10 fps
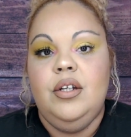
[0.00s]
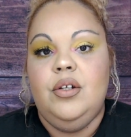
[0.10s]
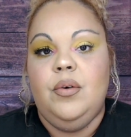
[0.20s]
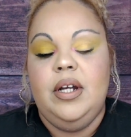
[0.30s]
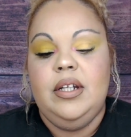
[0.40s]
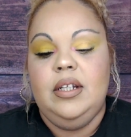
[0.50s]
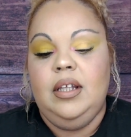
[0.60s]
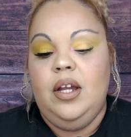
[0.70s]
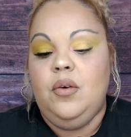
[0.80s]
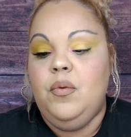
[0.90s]
you know, I
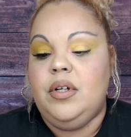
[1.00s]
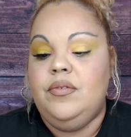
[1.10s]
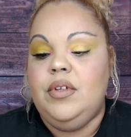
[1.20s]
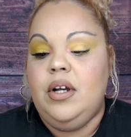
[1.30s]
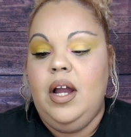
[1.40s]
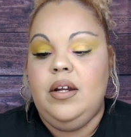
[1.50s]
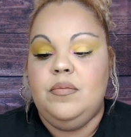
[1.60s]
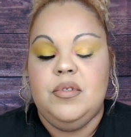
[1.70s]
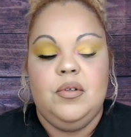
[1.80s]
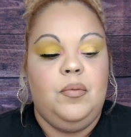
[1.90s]
didn't like one of their
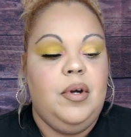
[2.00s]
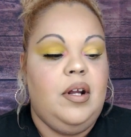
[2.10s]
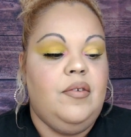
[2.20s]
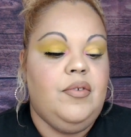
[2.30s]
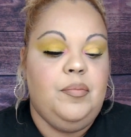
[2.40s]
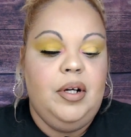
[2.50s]
items or whatever,